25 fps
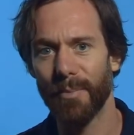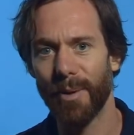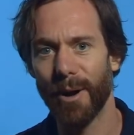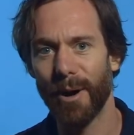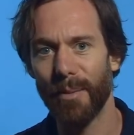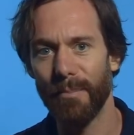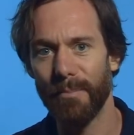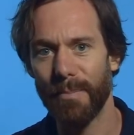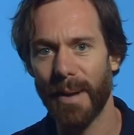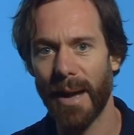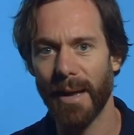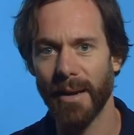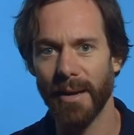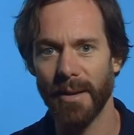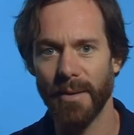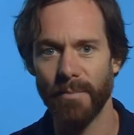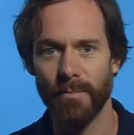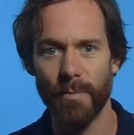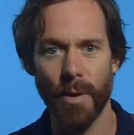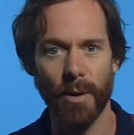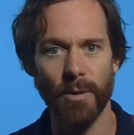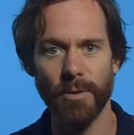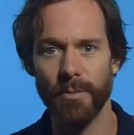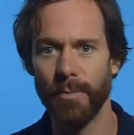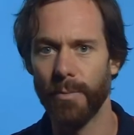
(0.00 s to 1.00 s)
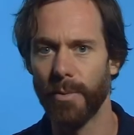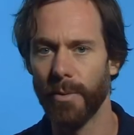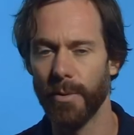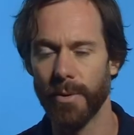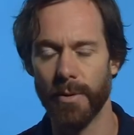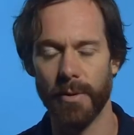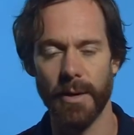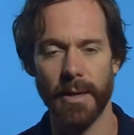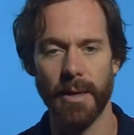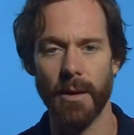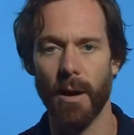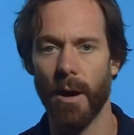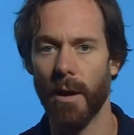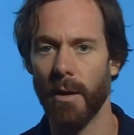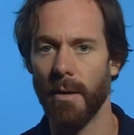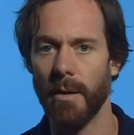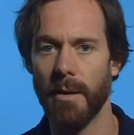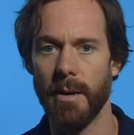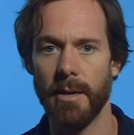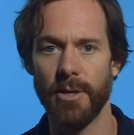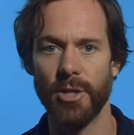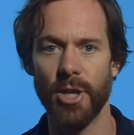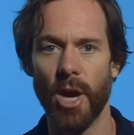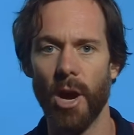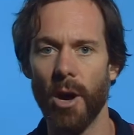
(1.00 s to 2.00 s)
pop ballad both bordering
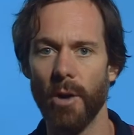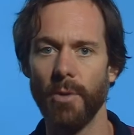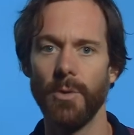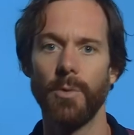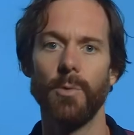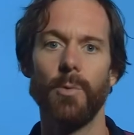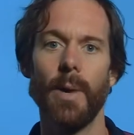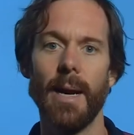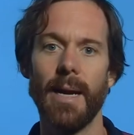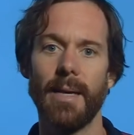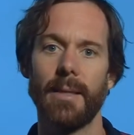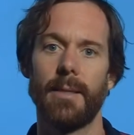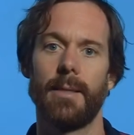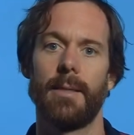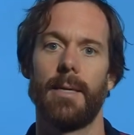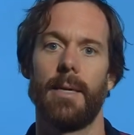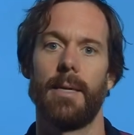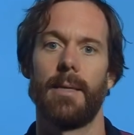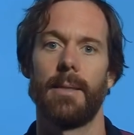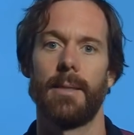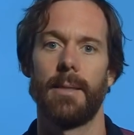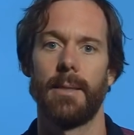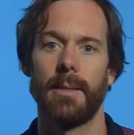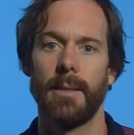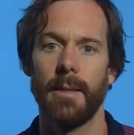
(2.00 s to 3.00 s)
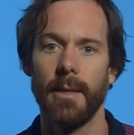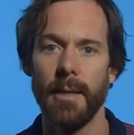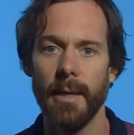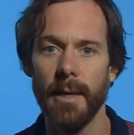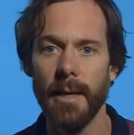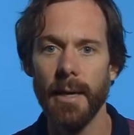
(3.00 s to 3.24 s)
on total excess.